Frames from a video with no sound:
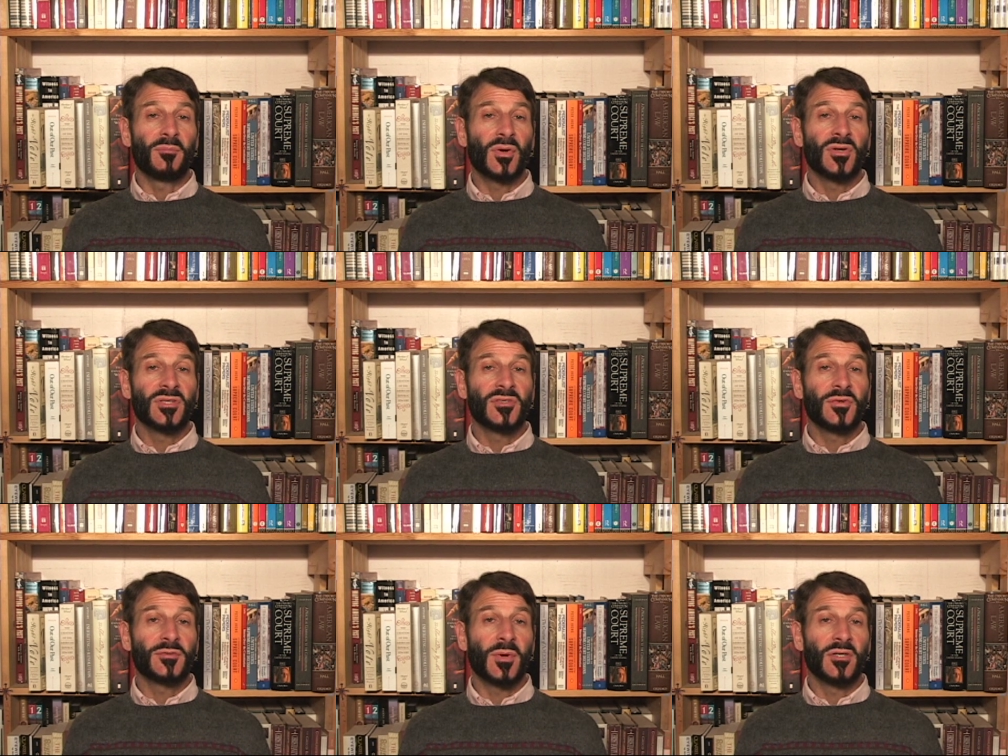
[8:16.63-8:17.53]
a person is
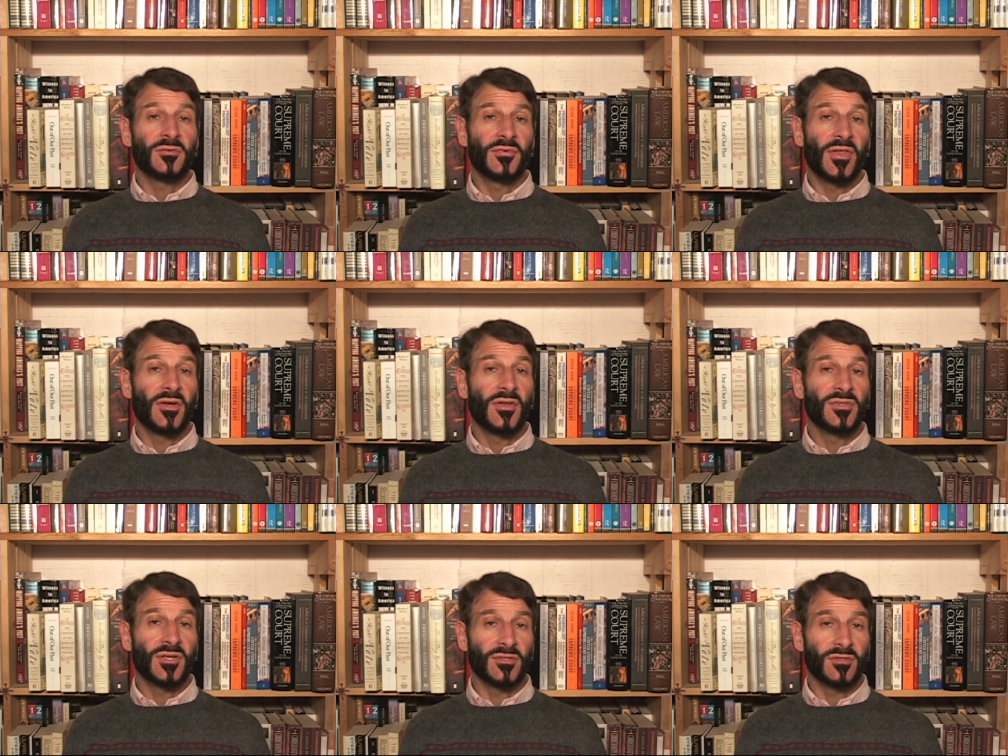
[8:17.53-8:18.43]
responsible for their
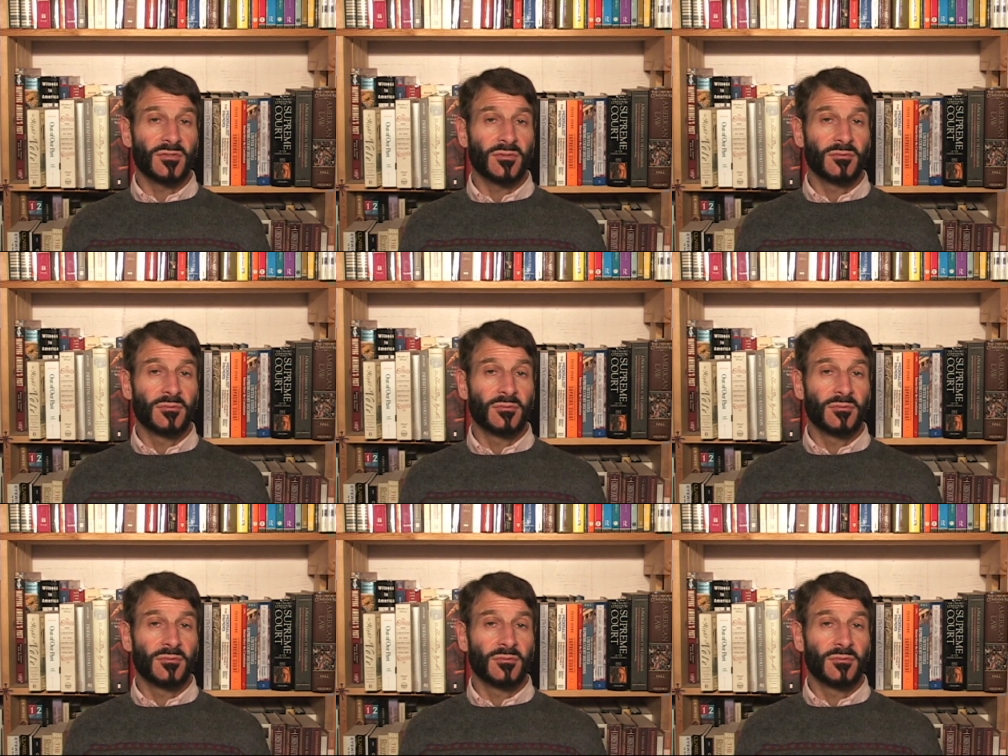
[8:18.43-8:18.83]
decisions.